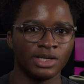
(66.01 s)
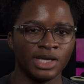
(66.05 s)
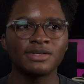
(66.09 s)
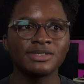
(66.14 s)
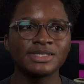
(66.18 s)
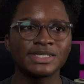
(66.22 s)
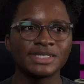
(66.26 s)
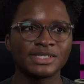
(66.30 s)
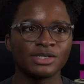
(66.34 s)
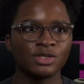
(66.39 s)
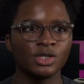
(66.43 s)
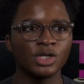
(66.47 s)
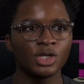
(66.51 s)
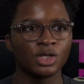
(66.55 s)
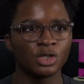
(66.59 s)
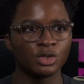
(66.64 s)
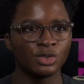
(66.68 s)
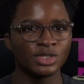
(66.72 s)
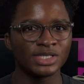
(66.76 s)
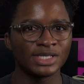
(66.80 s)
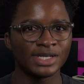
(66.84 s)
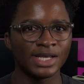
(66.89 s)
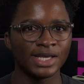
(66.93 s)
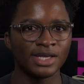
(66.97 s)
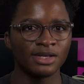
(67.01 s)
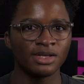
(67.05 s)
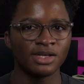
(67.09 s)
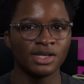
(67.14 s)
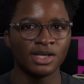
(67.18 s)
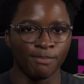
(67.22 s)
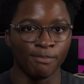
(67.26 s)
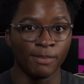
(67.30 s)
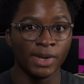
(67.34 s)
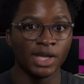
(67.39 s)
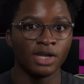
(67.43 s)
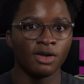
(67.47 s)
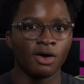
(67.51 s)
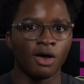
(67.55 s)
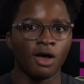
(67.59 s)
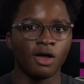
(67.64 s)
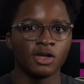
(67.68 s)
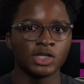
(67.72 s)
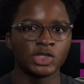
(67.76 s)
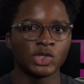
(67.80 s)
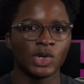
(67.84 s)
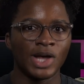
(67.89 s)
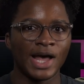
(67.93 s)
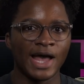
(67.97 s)
It does still hallucinate. It may not
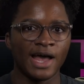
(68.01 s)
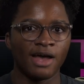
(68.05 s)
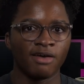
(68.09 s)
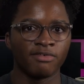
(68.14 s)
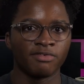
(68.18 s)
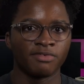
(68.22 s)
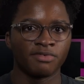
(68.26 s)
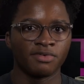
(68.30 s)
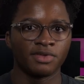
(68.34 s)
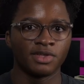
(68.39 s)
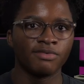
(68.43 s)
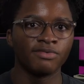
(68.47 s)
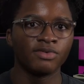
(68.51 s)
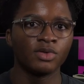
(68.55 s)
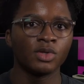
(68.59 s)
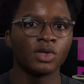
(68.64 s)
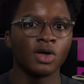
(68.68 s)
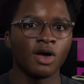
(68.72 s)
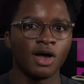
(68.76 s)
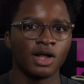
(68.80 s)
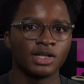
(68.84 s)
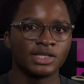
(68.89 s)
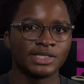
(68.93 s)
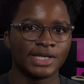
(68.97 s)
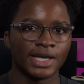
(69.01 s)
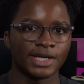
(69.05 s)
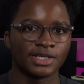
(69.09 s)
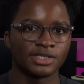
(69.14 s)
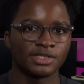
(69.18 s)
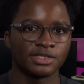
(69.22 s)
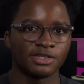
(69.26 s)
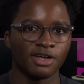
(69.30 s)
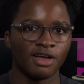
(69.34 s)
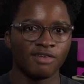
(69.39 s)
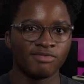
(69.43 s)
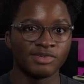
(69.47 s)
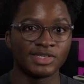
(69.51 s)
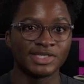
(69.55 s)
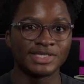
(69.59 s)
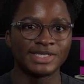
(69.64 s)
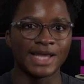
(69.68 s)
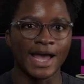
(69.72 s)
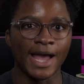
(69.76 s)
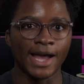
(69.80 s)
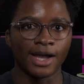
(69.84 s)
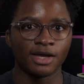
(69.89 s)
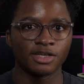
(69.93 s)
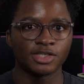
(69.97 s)
also have the full context of a
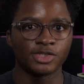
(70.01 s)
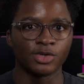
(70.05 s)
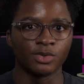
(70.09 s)
stack,